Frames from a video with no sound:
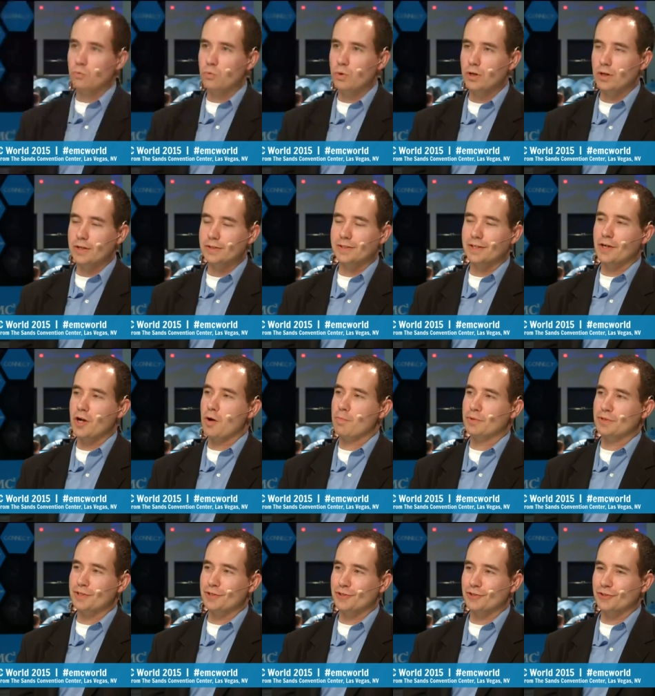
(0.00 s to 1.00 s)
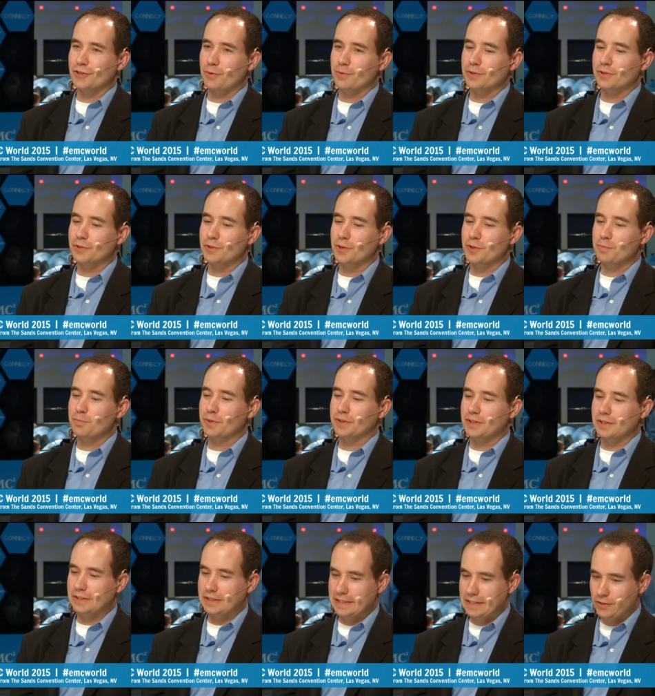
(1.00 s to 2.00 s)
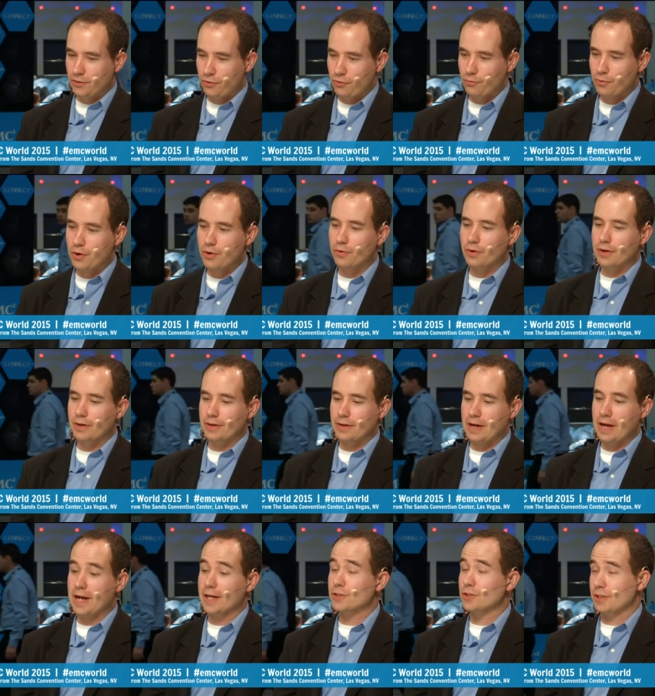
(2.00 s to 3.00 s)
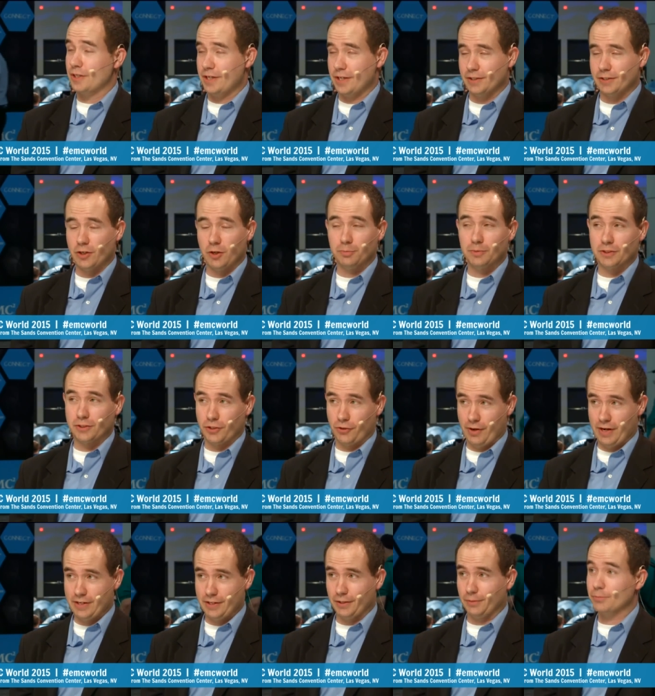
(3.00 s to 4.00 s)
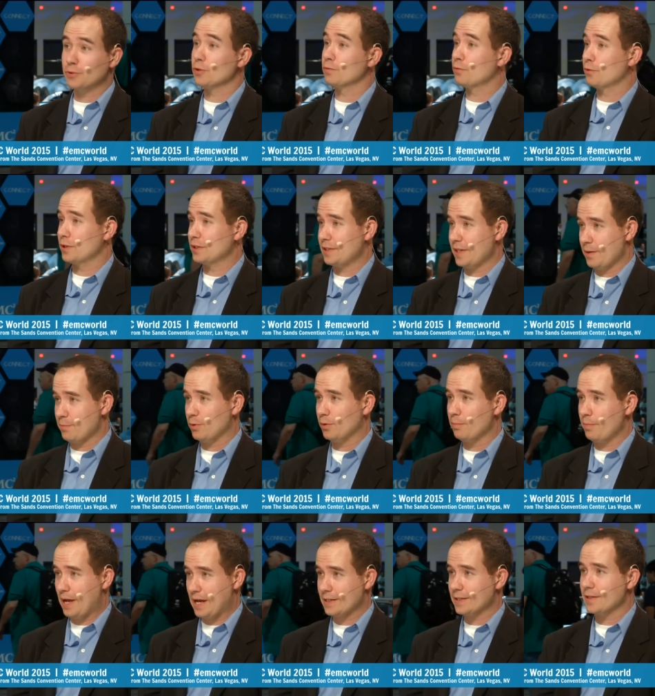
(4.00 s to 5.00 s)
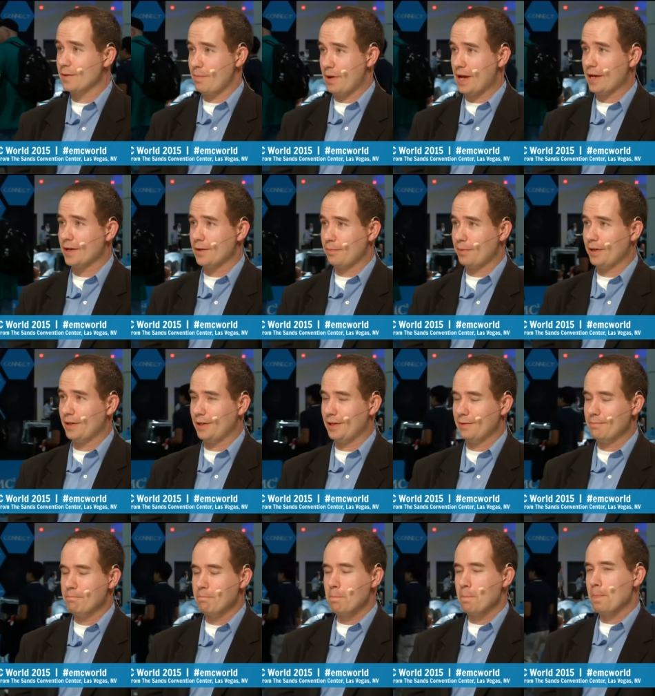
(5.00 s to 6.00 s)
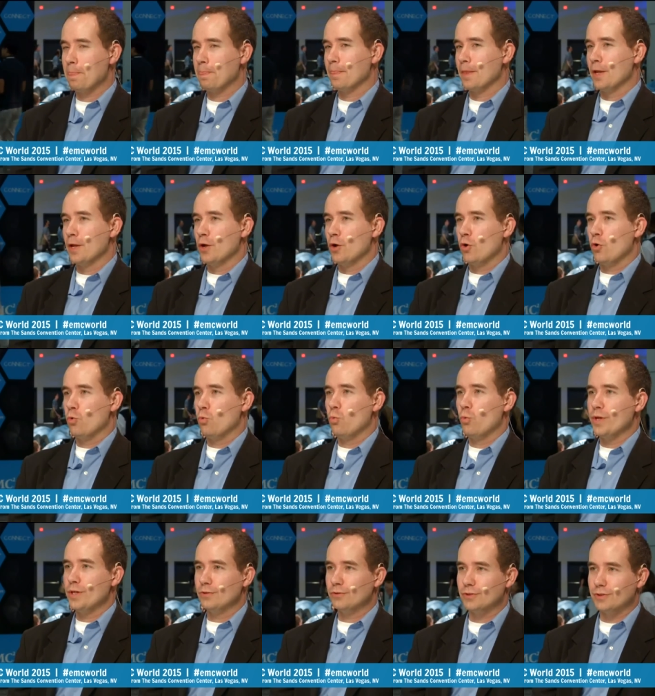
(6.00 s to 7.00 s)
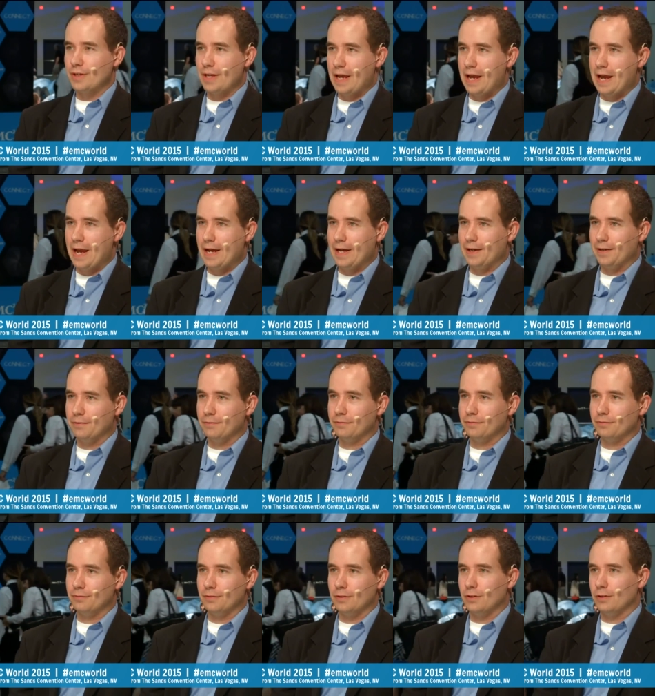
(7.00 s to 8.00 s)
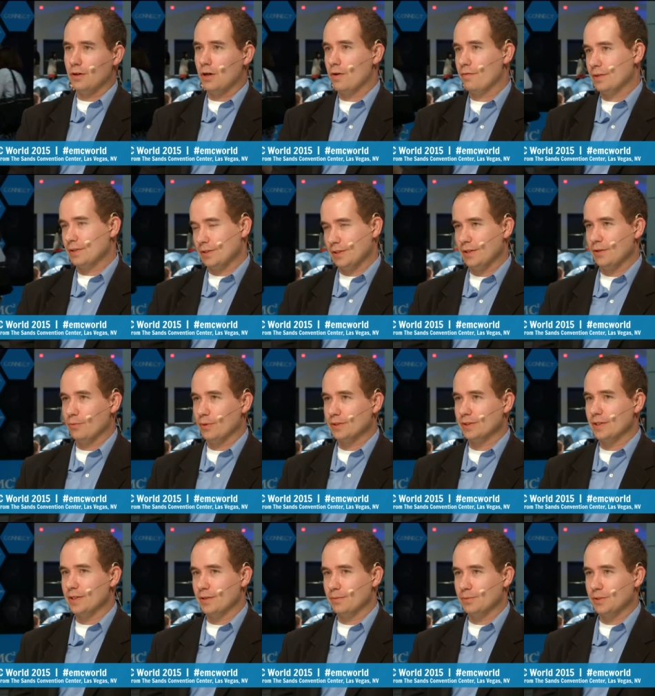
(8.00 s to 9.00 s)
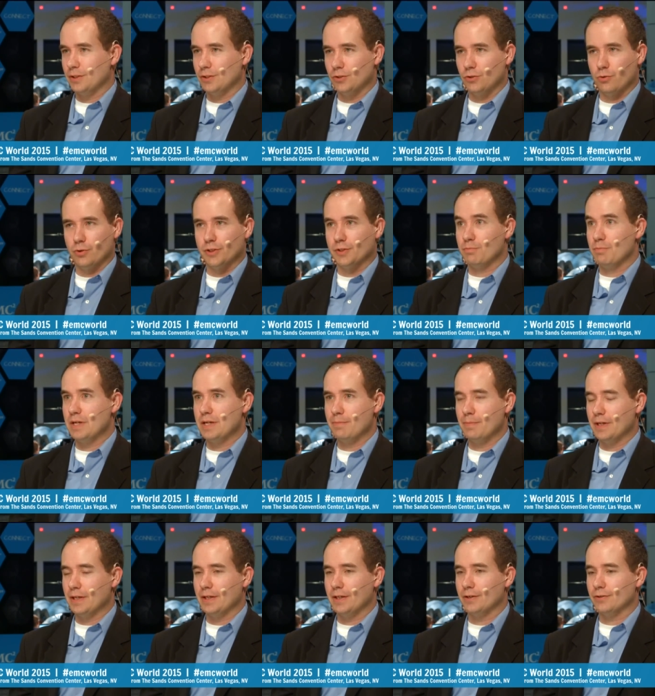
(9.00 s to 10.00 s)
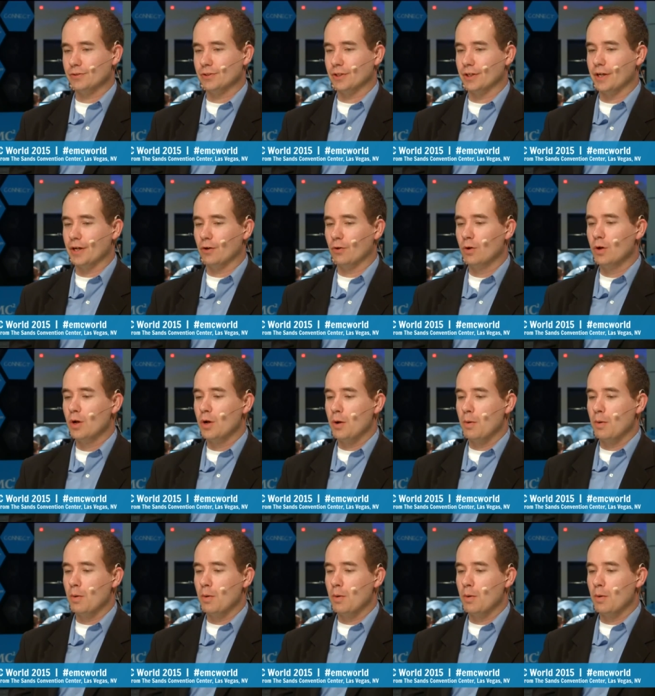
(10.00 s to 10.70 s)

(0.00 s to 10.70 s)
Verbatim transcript: Well, I'd say competition's always good, but the single throat actually has helped us a great deal. So for example, back to the backup idea, we used to have, obviously it wasn't EMC storage many, many years ago,